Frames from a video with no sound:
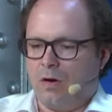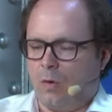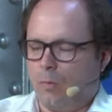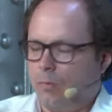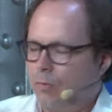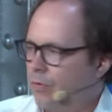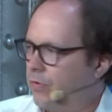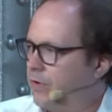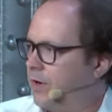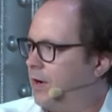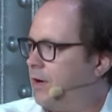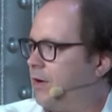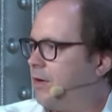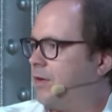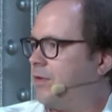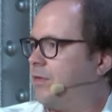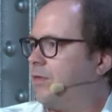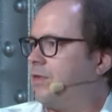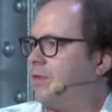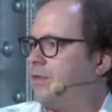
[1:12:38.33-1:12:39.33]
hopeful
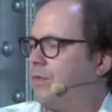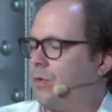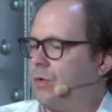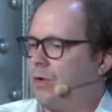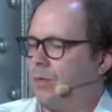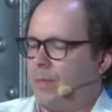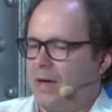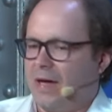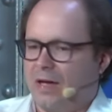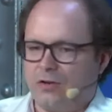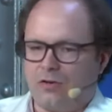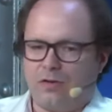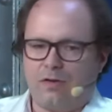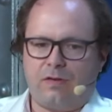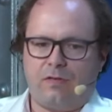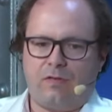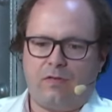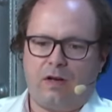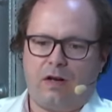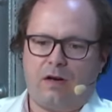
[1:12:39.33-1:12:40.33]
narratives, for
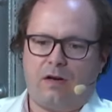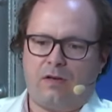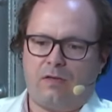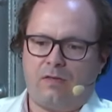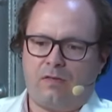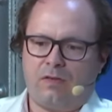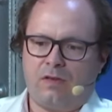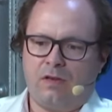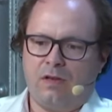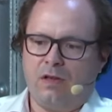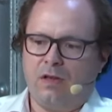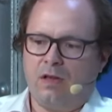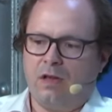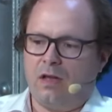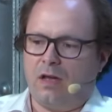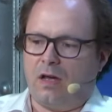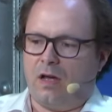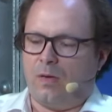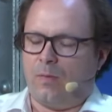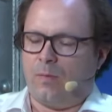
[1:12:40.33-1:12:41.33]
imaginative narratives,
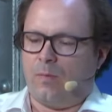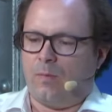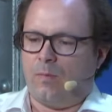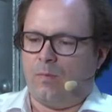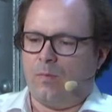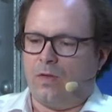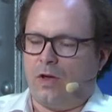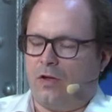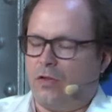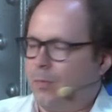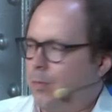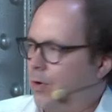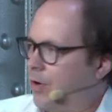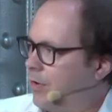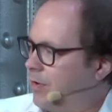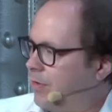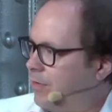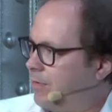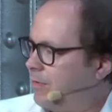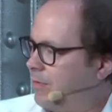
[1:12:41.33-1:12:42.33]
on the
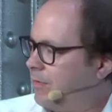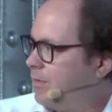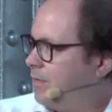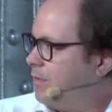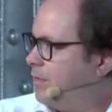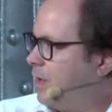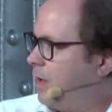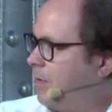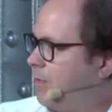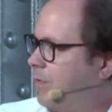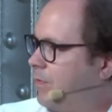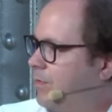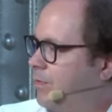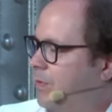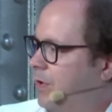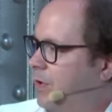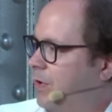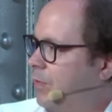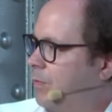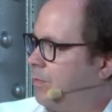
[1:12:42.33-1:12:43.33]
part of
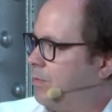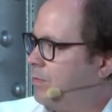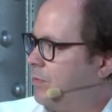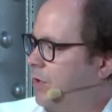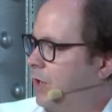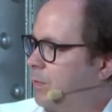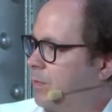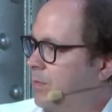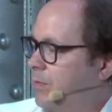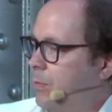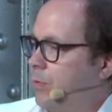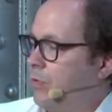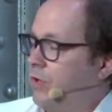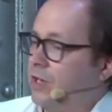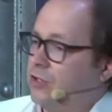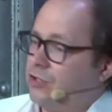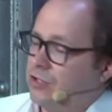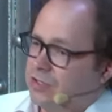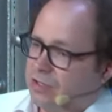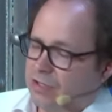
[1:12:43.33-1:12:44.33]
you know, young people,
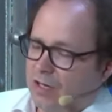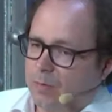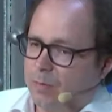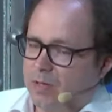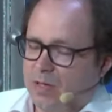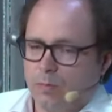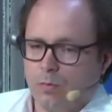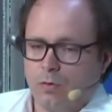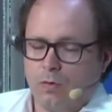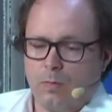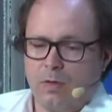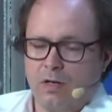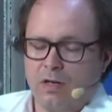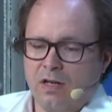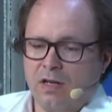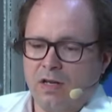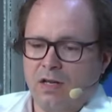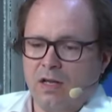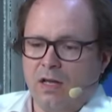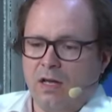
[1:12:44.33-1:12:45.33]
not just young people,
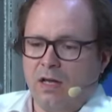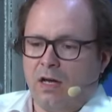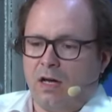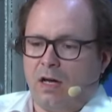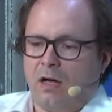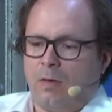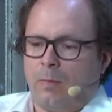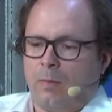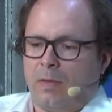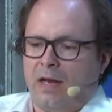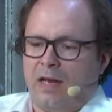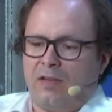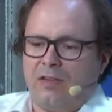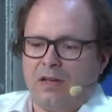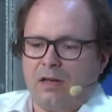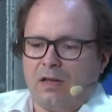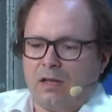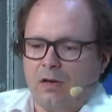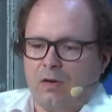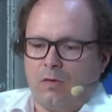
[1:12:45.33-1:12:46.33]
but and I
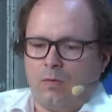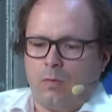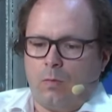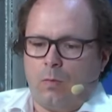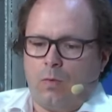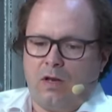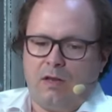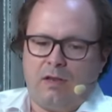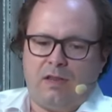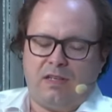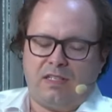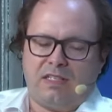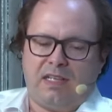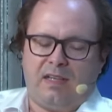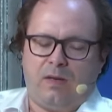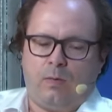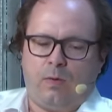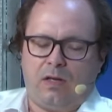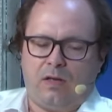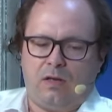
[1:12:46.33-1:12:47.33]
think, you know, one of the things
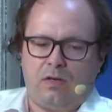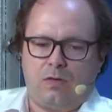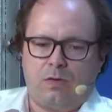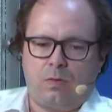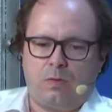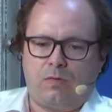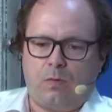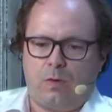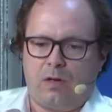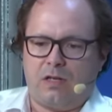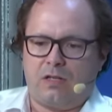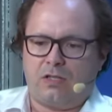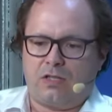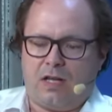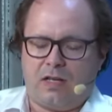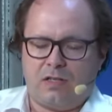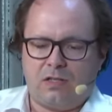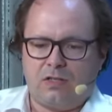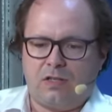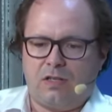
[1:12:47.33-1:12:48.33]
I think we can do to avoid
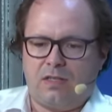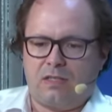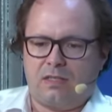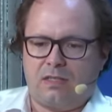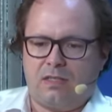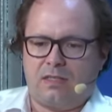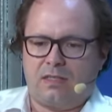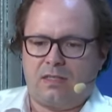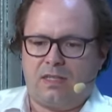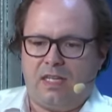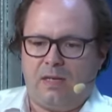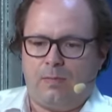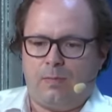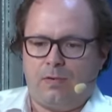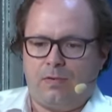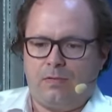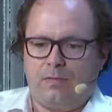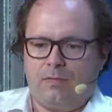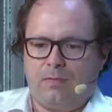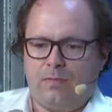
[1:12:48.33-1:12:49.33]
exhaustion is
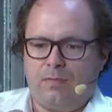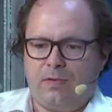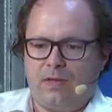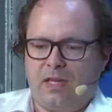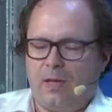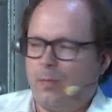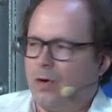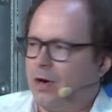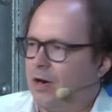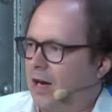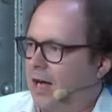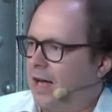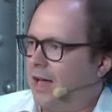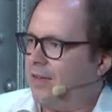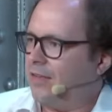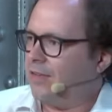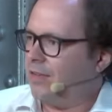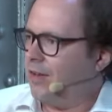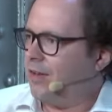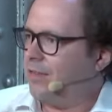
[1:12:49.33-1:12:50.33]
keep our
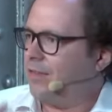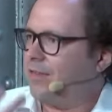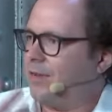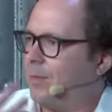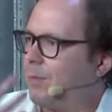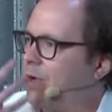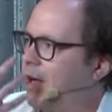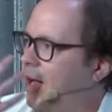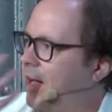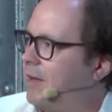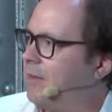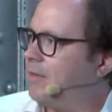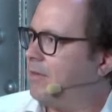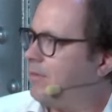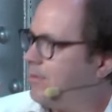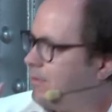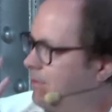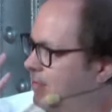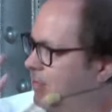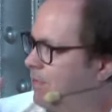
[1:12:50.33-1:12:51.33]
eyes on some kind
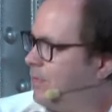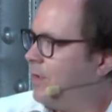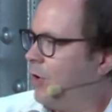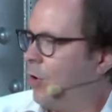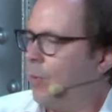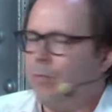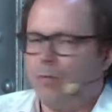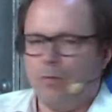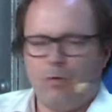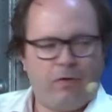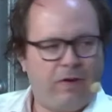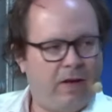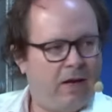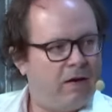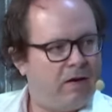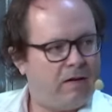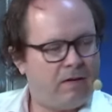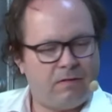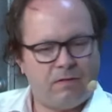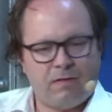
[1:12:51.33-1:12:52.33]
of hopeful
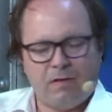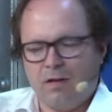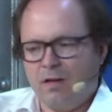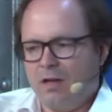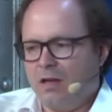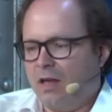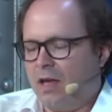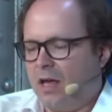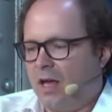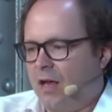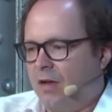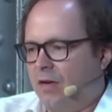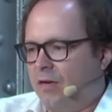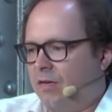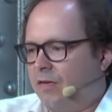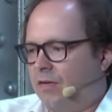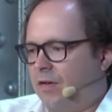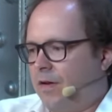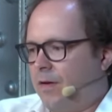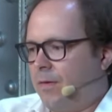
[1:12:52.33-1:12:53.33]
narrative.
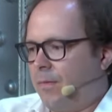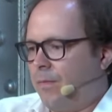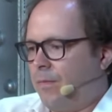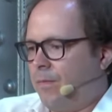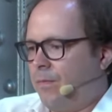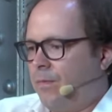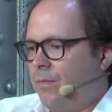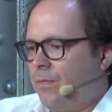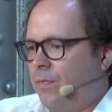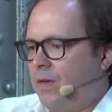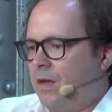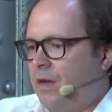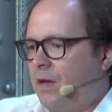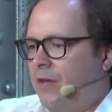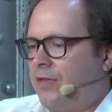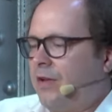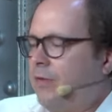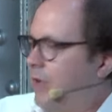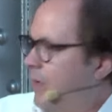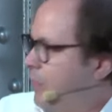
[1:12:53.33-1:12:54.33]
And
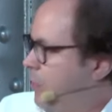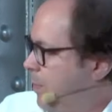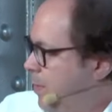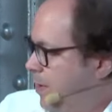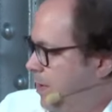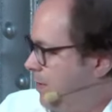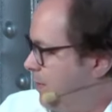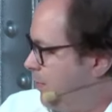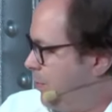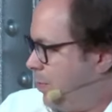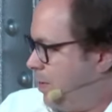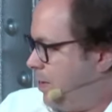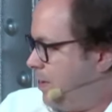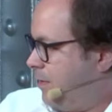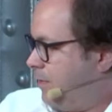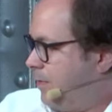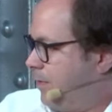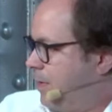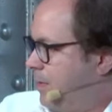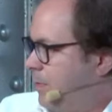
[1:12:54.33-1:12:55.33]
I think for everybody this will be
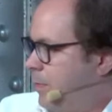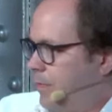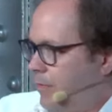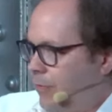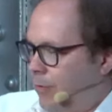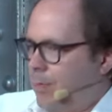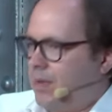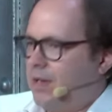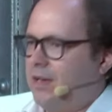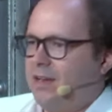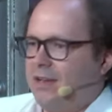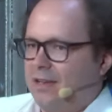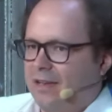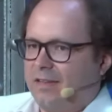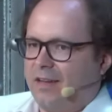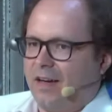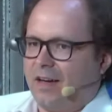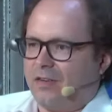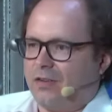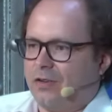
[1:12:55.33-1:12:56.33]
different, but for me
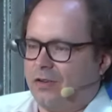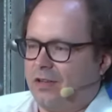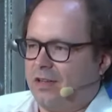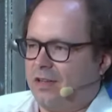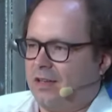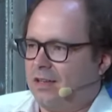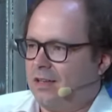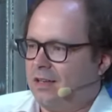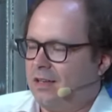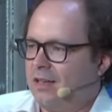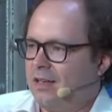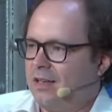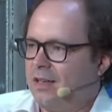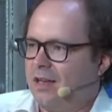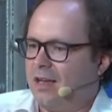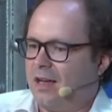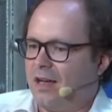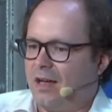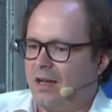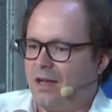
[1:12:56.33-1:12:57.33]
it's actually
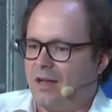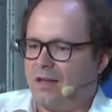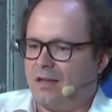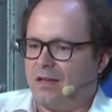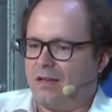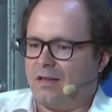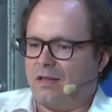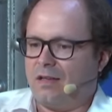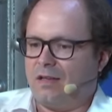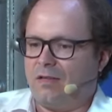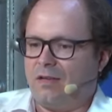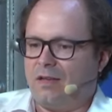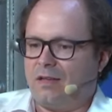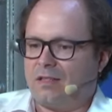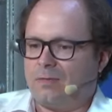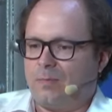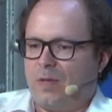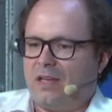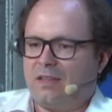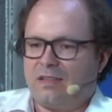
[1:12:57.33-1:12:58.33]

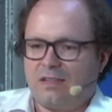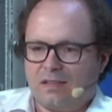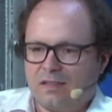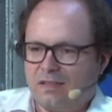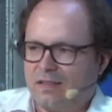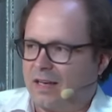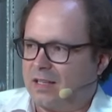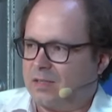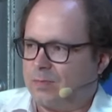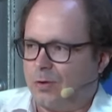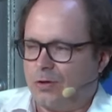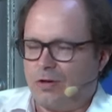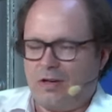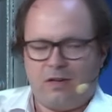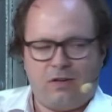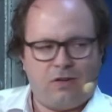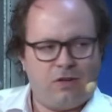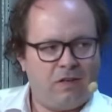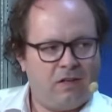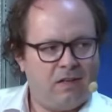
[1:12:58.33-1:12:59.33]
a space
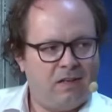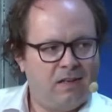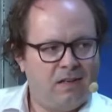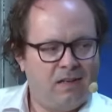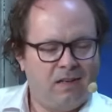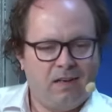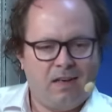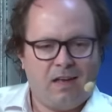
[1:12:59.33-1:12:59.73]
exploration.